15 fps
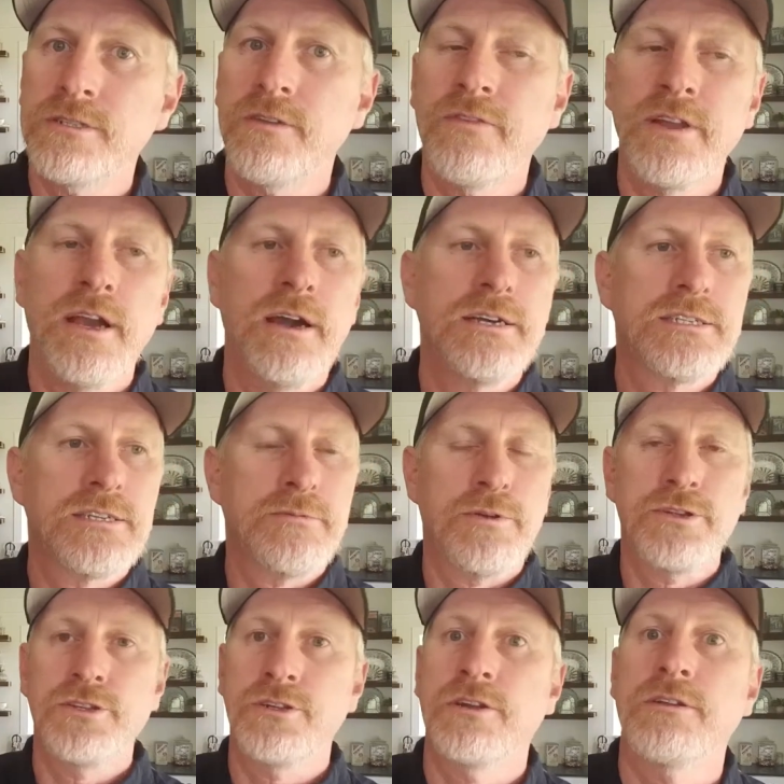of
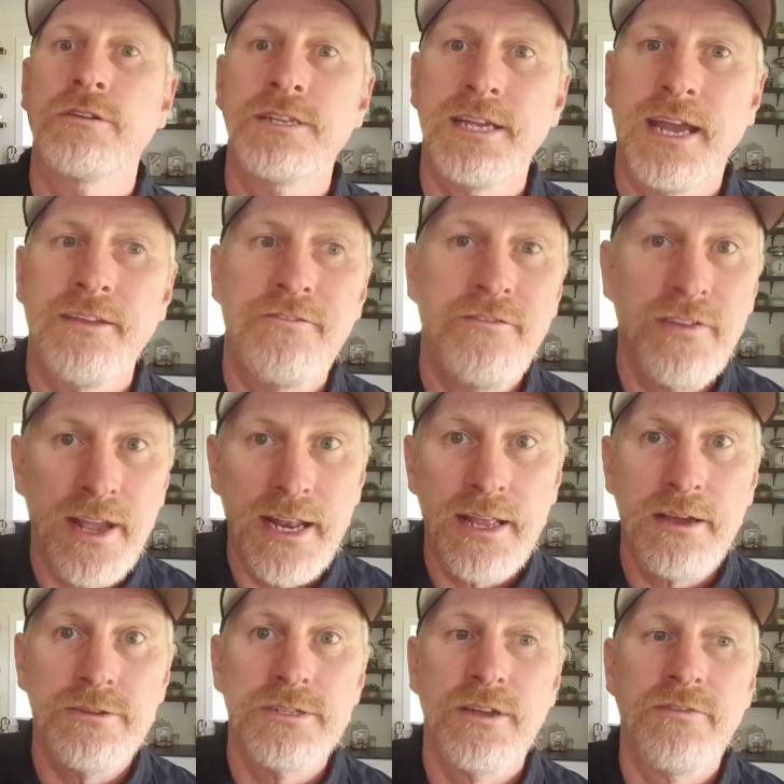customers, you're going to take
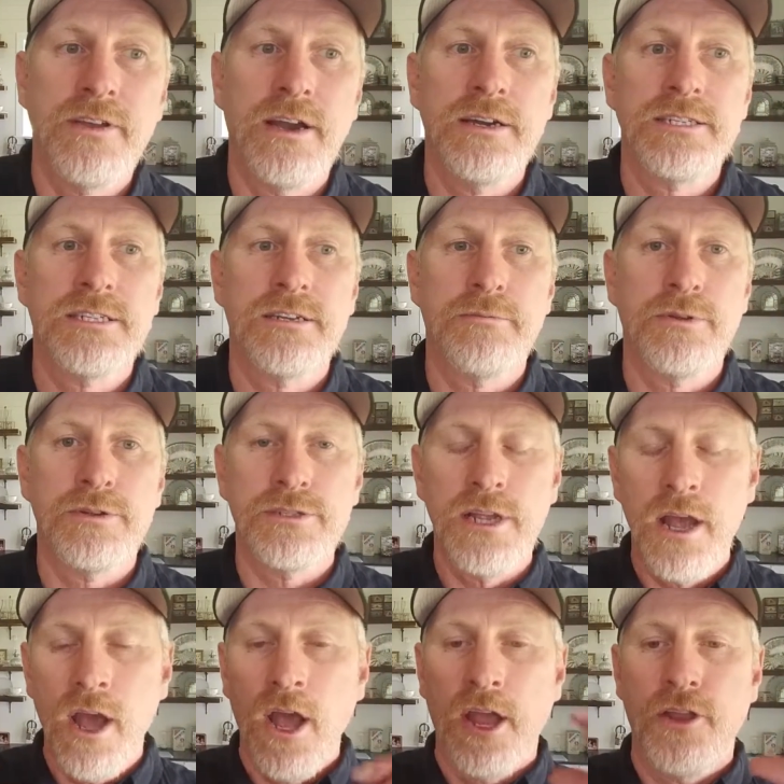videos of customers,
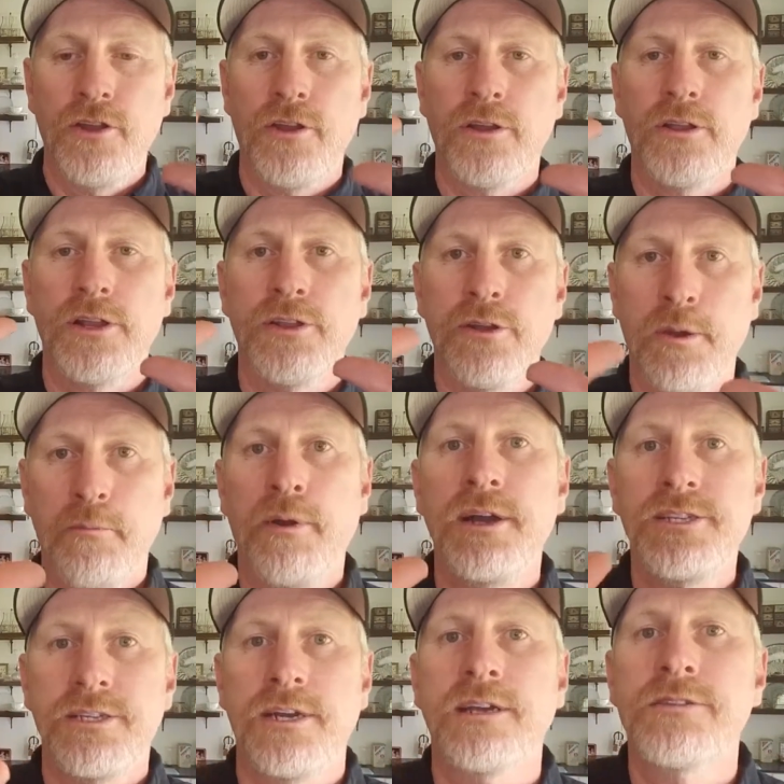you're going to do a
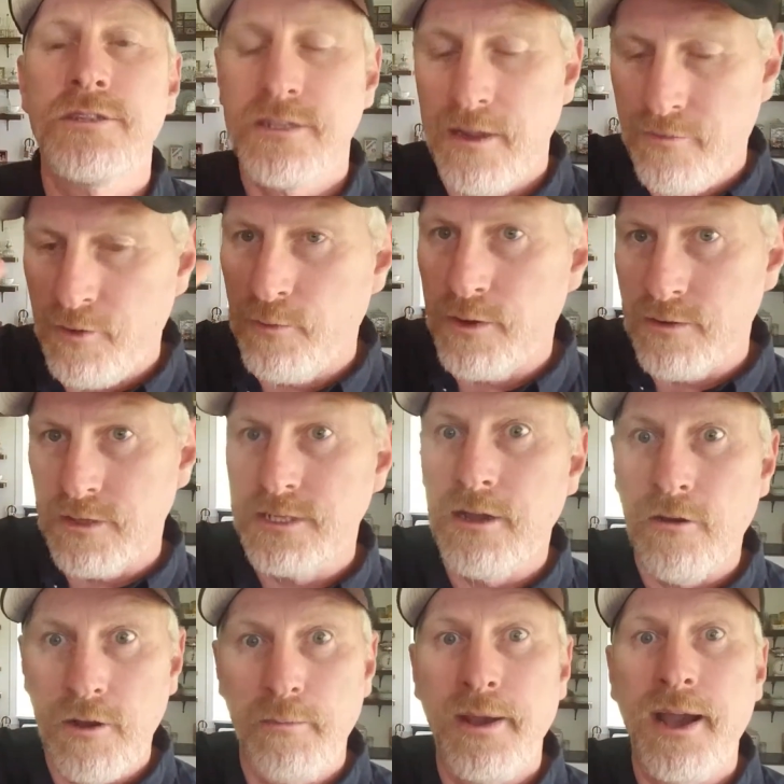bunch of other stuff that we're going to
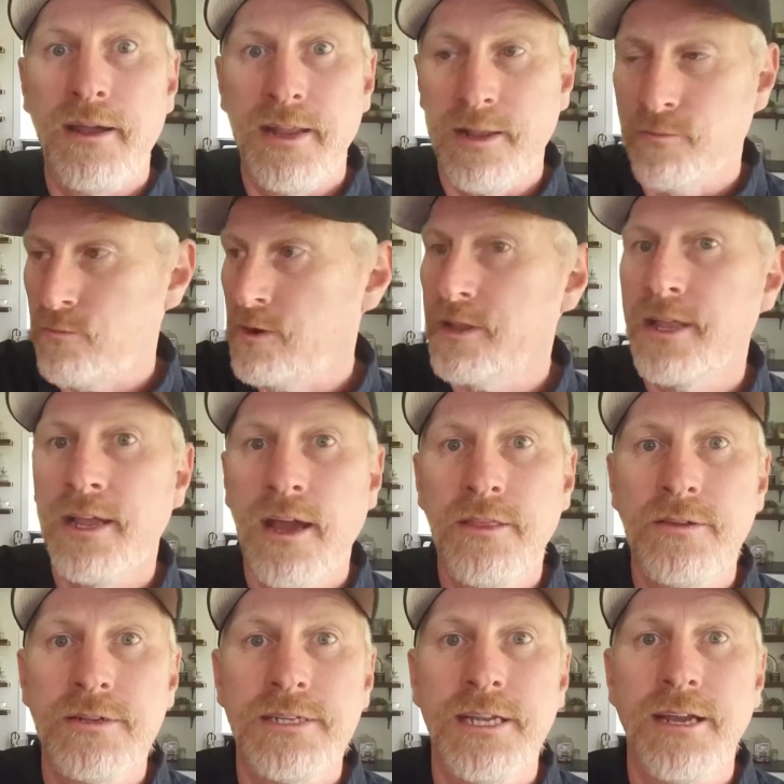talk about in one of the
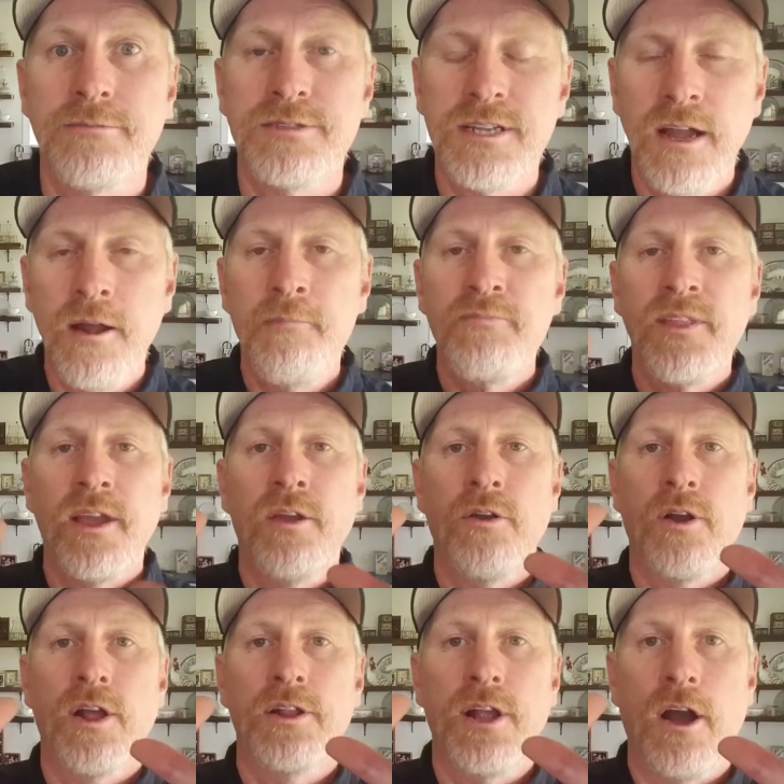other tips
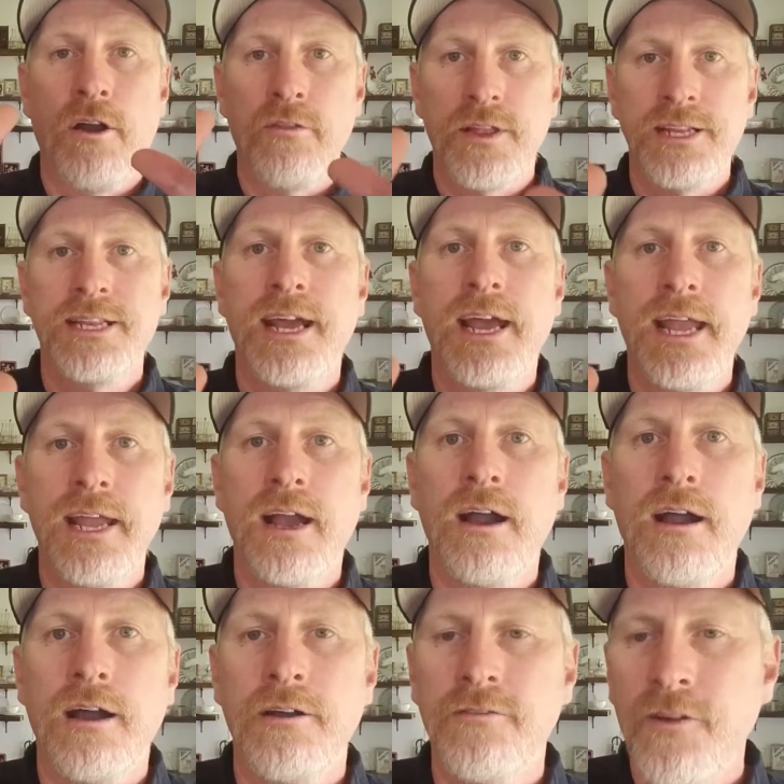on the day
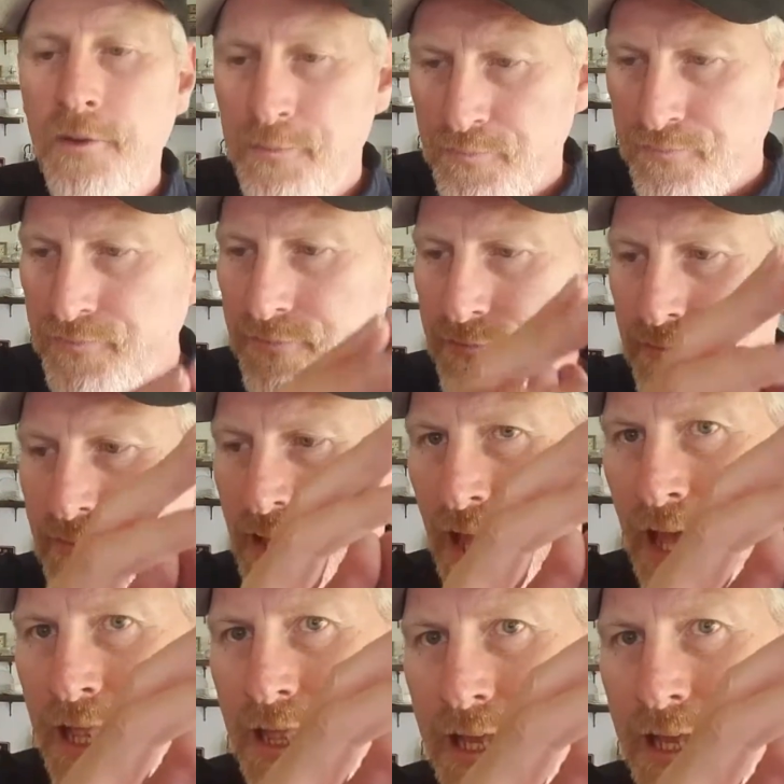of. And